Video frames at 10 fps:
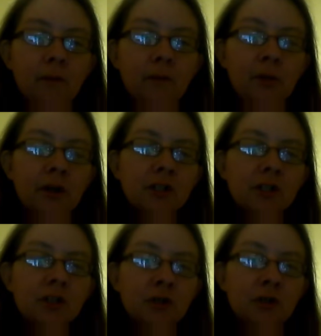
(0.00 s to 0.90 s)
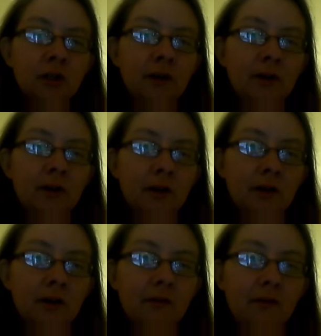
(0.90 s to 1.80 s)
books, you learn
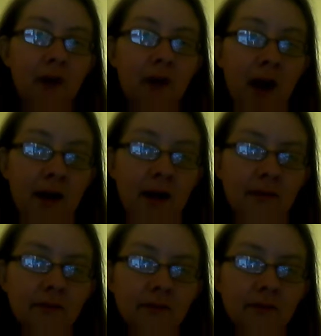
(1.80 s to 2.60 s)
5,